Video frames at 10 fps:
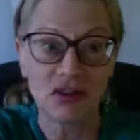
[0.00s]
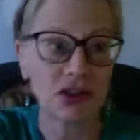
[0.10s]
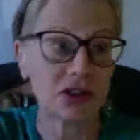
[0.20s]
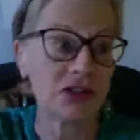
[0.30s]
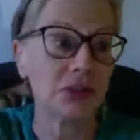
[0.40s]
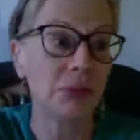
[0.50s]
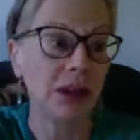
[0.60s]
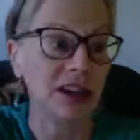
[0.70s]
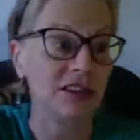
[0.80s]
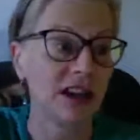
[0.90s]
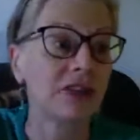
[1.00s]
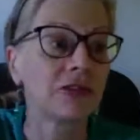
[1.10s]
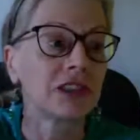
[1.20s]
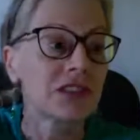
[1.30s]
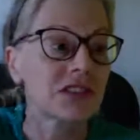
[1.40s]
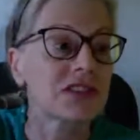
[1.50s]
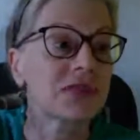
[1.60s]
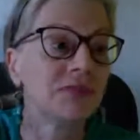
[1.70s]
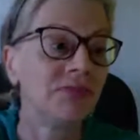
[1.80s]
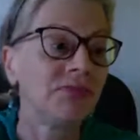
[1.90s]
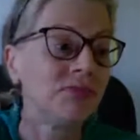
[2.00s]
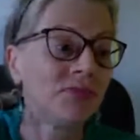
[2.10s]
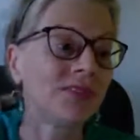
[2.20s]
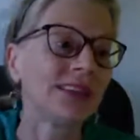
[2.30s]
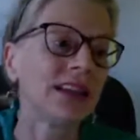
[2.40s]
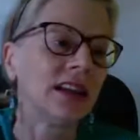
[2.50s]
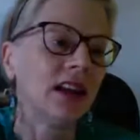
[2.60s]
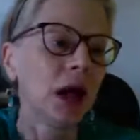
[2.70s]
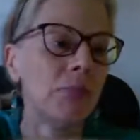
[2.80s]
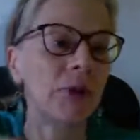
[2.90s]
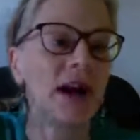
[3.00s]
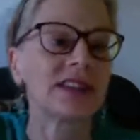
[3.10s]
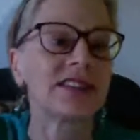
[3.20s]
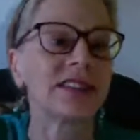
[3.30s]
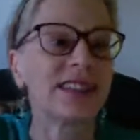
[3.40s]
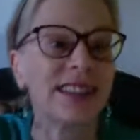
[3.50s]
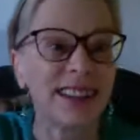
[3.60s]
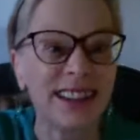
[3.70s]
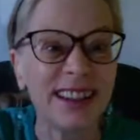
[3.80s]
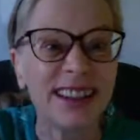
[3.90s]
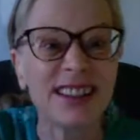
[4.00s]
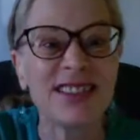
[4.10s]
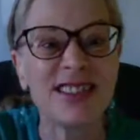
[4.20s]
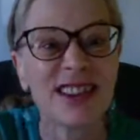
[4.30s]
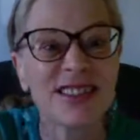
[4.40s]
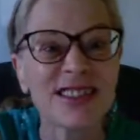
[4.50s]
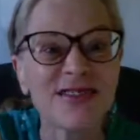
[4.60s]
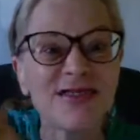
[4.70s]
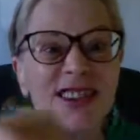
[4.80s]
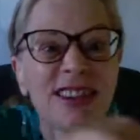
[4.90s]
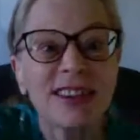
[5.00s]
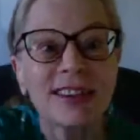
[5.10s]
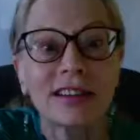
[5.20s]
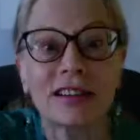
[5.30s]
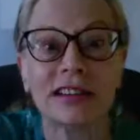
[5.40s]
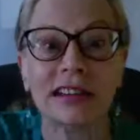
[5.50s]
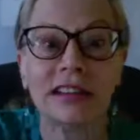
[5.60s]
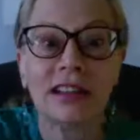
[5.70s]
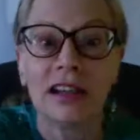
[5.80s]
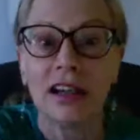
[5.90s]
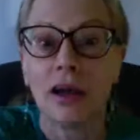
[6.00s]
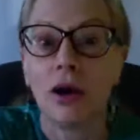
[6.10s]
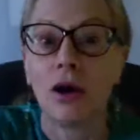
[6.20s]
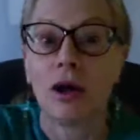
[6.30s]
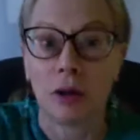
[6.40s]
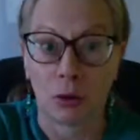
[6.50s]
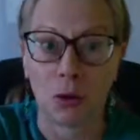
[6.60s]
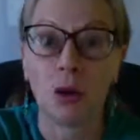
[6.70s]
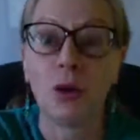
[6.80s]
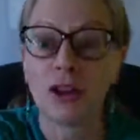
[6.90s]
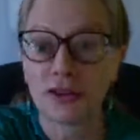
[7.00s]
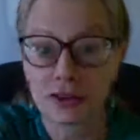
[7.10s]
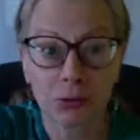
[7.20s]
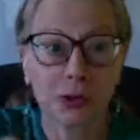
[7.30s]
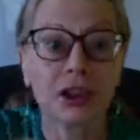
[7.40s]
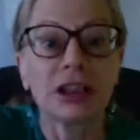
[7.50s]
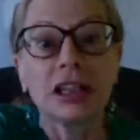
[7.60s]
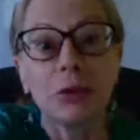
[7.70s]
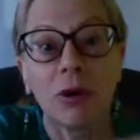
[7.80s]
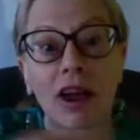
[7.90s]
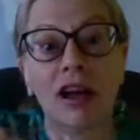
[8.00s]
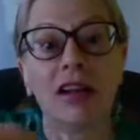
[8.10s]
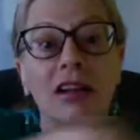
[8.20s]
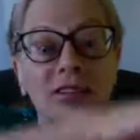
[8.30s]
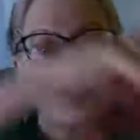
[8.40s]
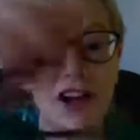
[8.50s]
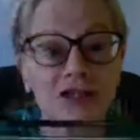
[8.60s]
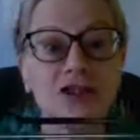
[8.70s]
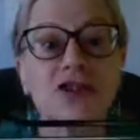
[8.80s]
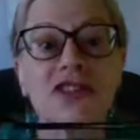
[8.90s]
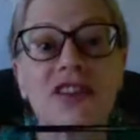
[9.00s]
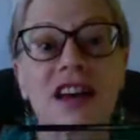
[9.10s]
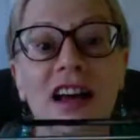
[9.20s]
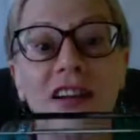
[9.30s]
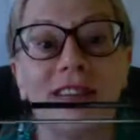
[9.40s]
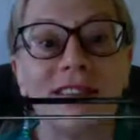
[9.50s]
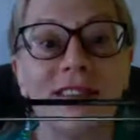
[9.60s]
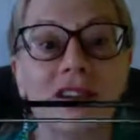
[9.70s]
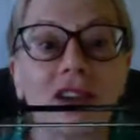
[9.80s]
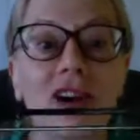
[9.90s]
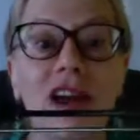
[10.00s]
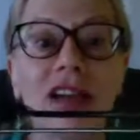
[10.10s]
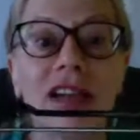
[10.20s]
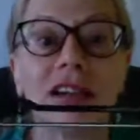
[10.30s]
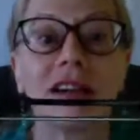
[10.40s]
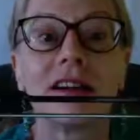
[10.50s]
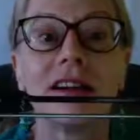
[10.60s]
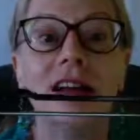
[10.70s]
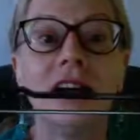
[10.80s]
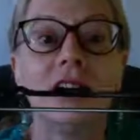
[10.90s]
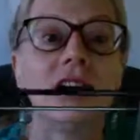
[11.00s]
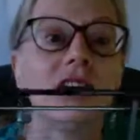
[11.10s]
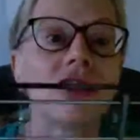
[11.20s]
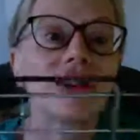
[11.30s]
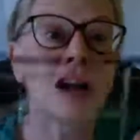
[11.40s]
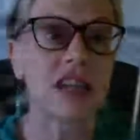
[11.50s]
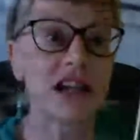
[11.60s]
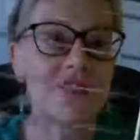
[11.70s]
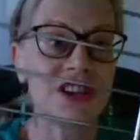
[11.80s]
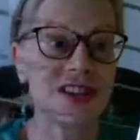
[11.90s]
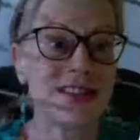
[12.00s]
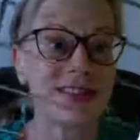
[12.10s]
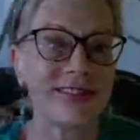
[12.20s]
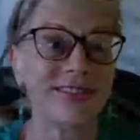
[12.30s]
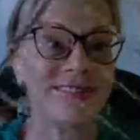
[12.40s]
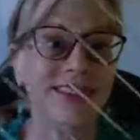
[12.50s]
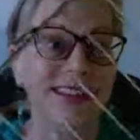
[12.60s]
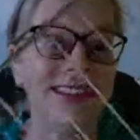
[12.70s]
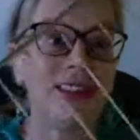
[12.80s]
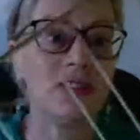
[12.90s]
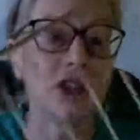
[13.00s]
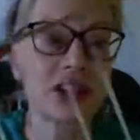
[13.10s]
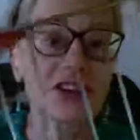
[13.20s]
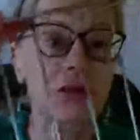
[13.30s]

years of baked on grease. But does it work? Oh, it looked really well. In fact, you could tell. Look at all here. Look at all I've done. Look at the